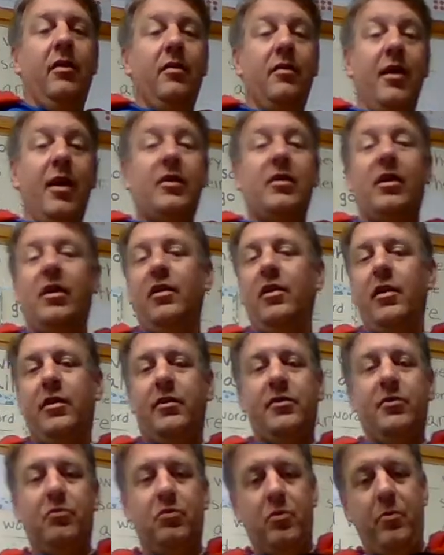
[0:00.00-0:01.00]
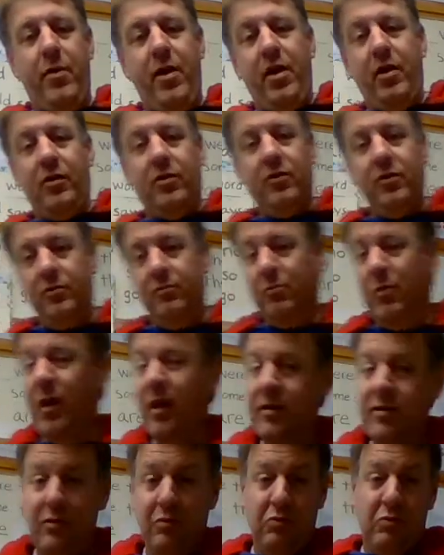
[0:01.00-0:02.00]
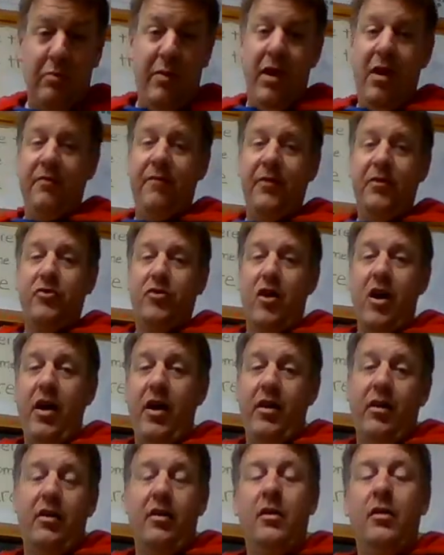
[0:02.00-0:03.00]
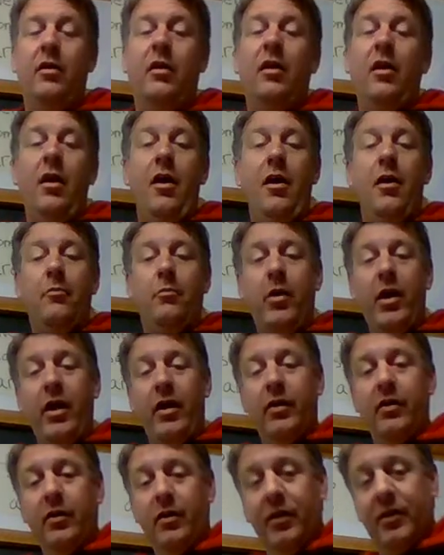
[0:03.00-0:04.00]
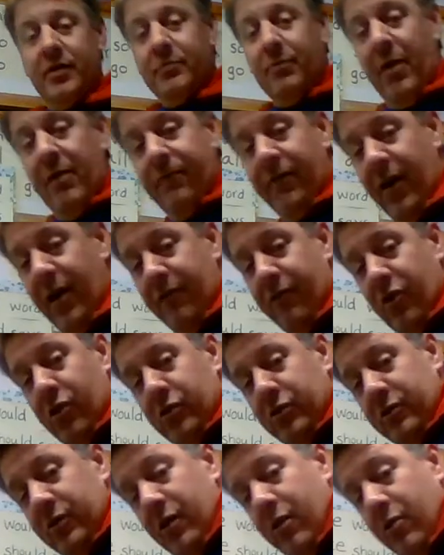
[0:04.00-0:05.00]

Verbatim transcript: Nothing like Superman. Couldn't be Superman if I tried. But he is my favorite,